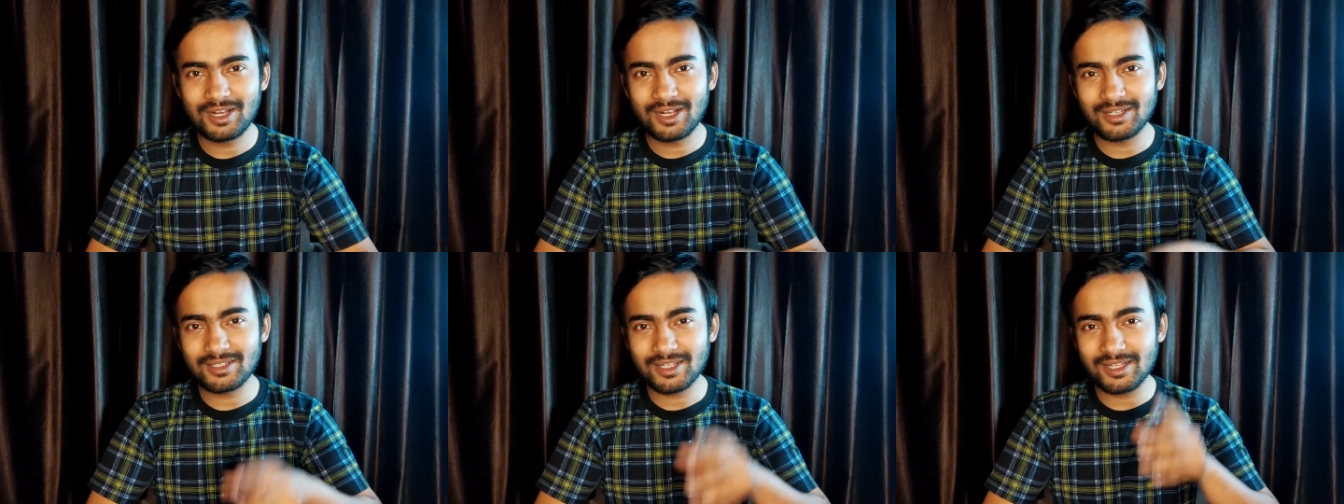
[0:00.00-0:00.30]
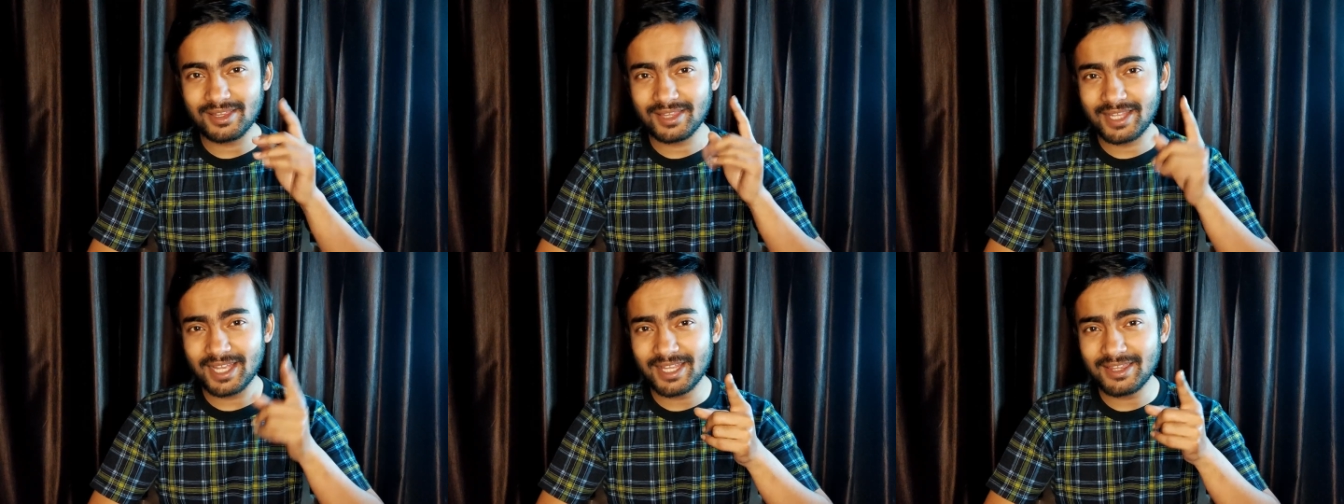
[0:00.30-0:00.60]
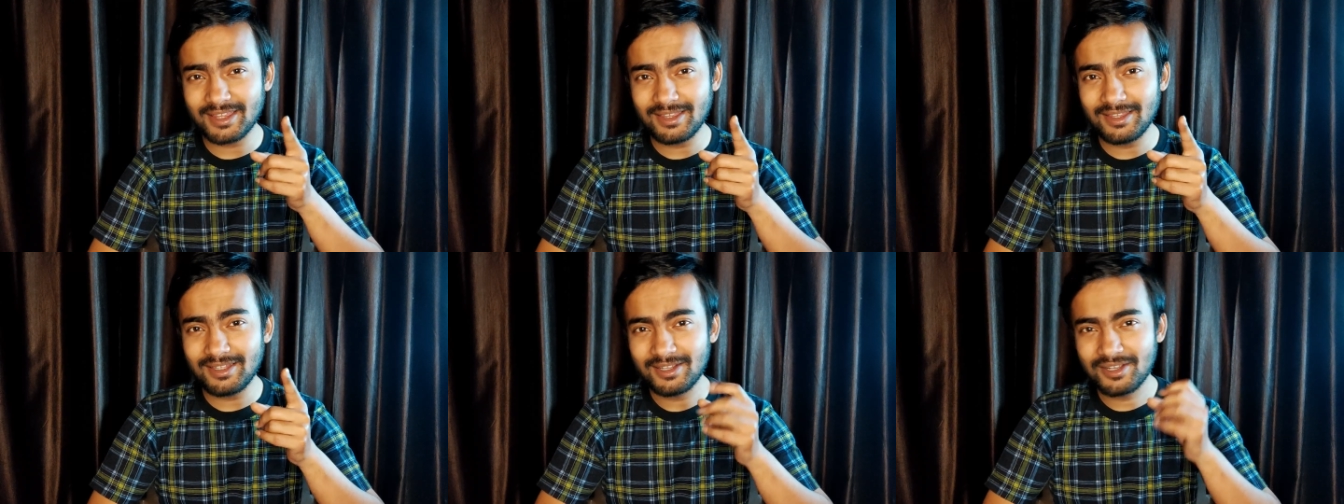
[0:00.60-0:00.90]
Until
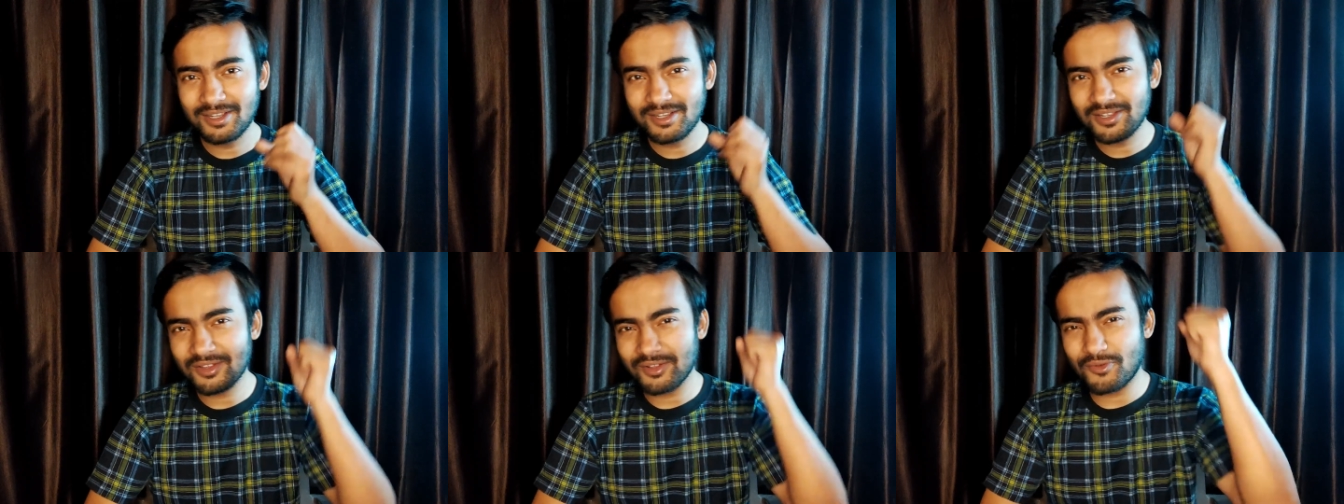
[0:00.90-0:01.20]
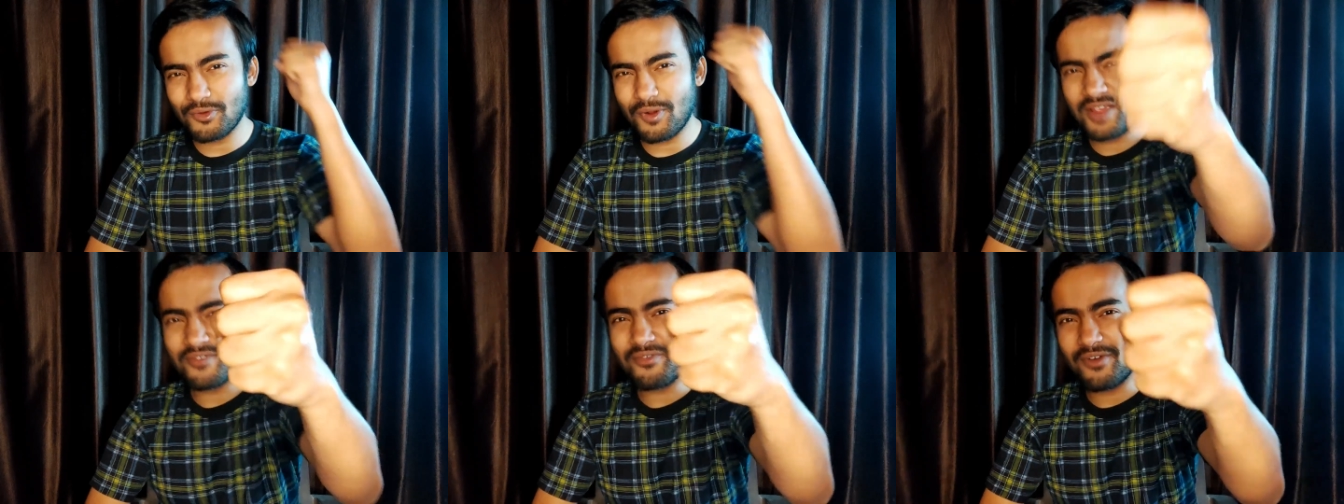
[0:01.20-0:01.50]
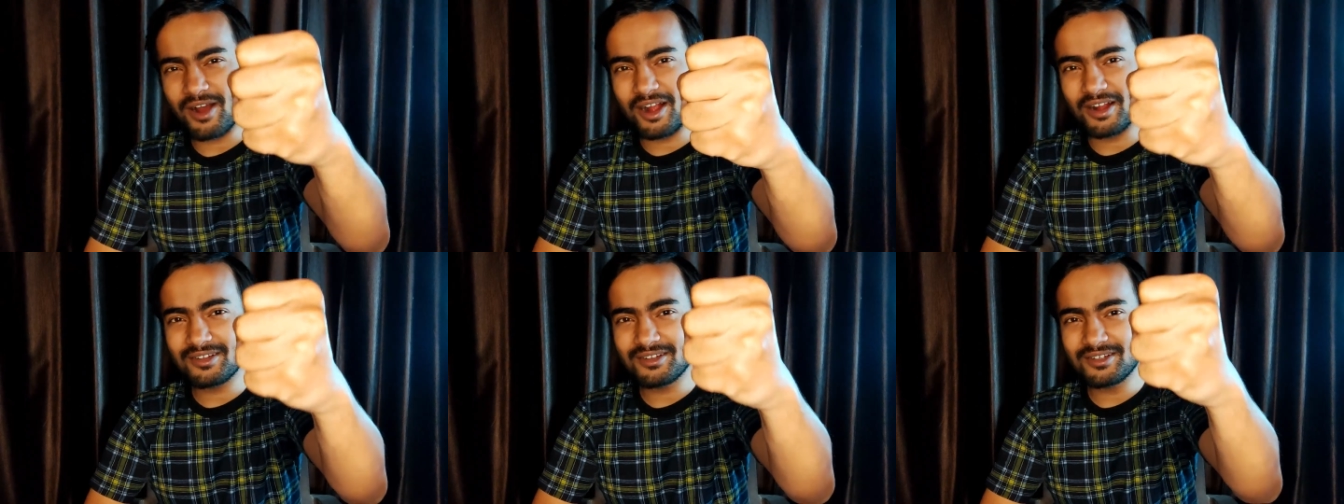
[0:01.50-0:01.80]
then, drive
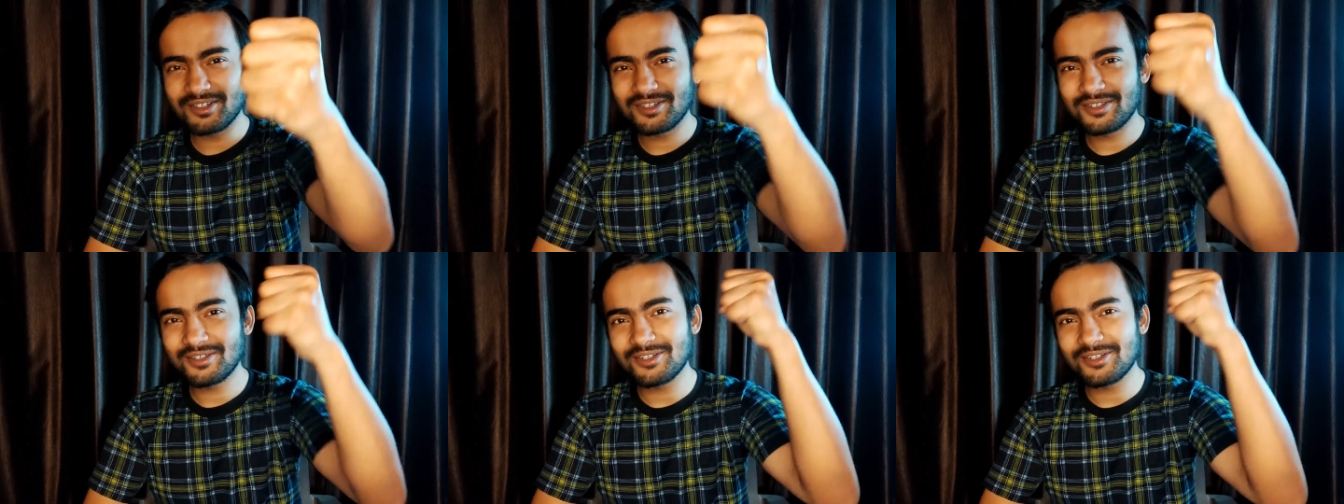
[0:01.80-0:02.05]
hard,